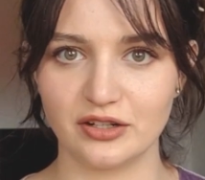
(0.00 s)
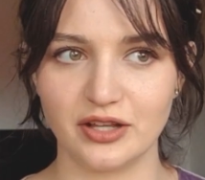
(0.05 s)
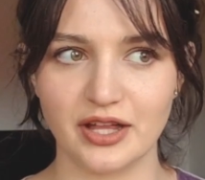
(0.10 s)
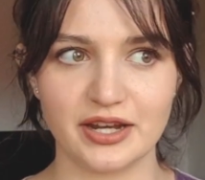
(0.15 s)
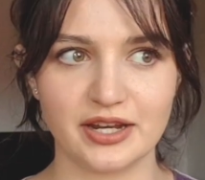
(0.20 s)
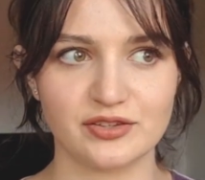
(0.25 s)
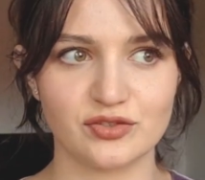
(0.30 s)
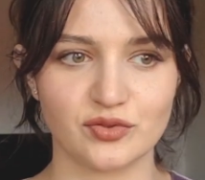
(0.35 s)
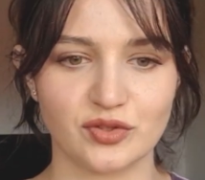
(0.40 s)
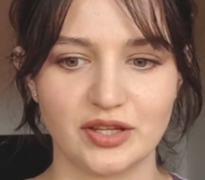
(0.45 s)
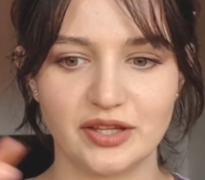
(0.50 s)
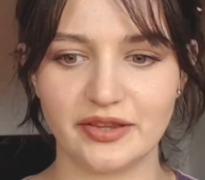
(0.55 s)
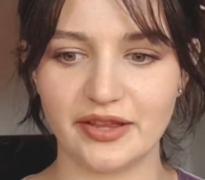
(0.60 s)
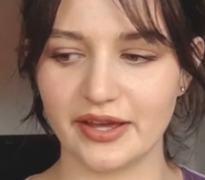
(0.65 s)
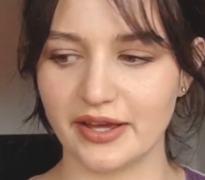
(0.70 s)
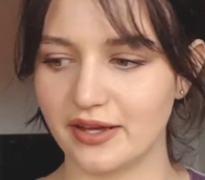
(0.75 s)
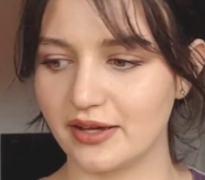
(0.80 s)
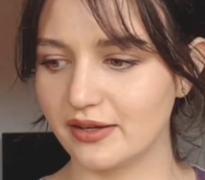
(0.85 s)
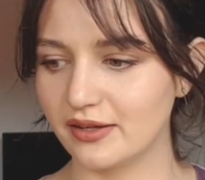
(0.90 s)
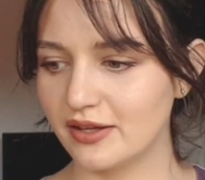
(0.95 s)
And it's really
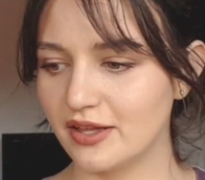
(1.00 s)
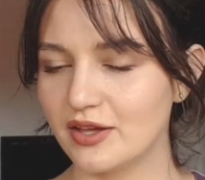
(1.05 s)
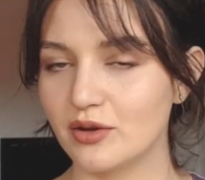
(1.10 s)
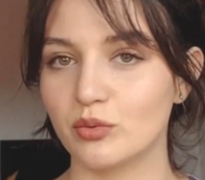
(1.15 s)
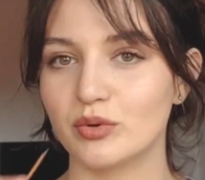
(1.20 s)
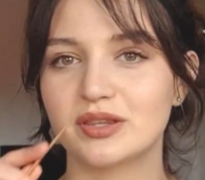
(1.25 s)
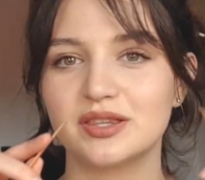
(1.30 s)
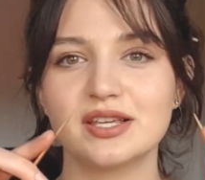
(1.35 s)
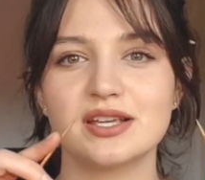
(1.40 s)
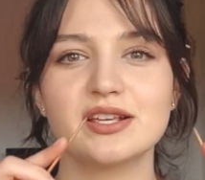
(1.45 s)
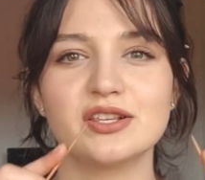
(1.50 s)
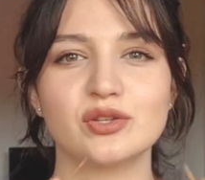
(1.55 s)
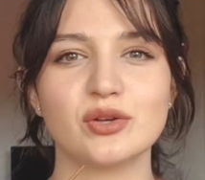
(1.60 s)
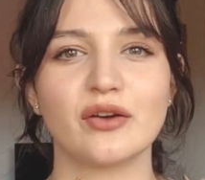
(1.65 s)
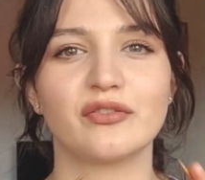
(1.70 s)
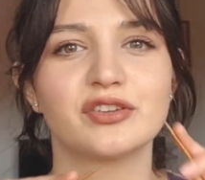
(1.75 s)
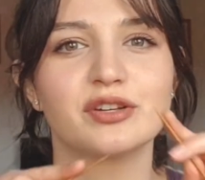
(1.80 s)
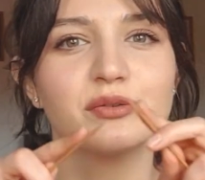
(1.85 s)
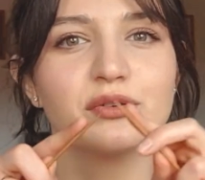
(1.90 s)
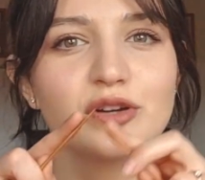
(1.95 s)
like, with these, you
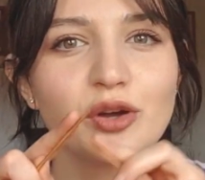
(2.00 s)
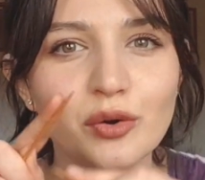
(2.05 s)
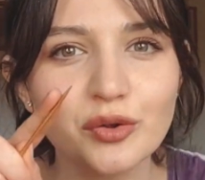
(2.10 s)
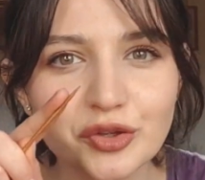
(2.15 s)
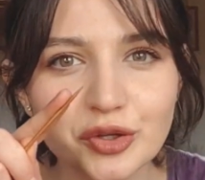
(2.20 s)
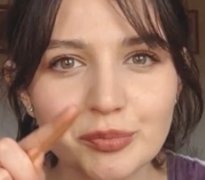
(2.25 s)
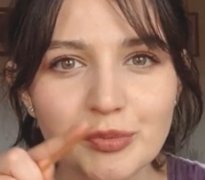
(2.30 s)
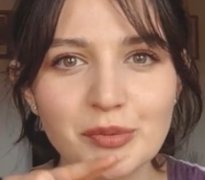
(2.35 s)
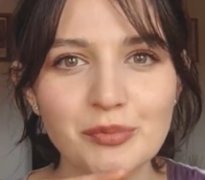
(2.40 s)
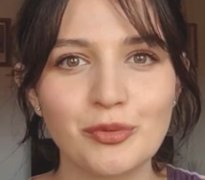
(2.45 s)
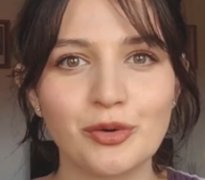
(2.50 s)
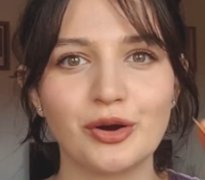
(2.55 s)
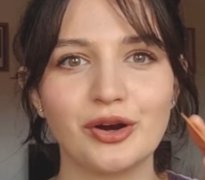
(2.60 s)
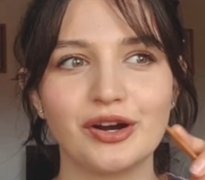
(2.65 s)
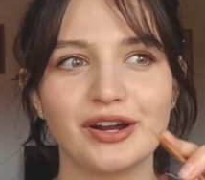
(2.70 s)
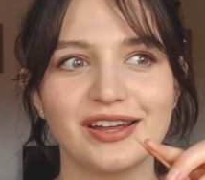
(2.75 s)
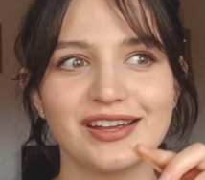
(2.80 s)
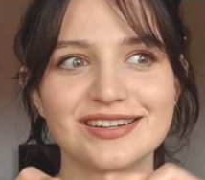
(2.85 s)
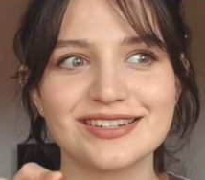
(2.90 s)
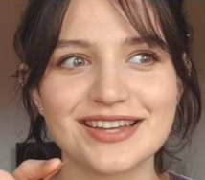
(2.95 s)
have to go a little bit
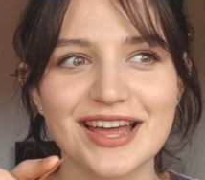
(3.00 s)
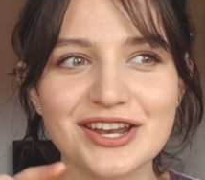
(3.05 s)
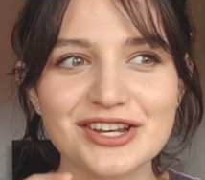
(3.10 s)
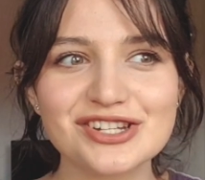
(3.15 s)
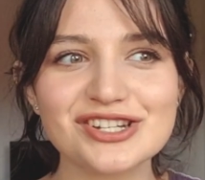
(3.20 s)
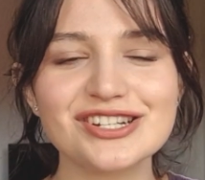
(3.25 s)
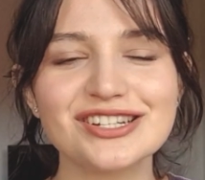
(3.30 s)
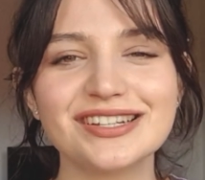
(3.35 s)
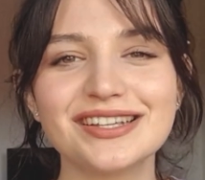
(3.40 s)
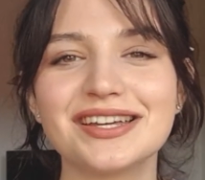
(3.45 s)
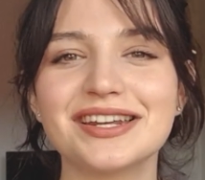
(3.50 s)
more intentionally,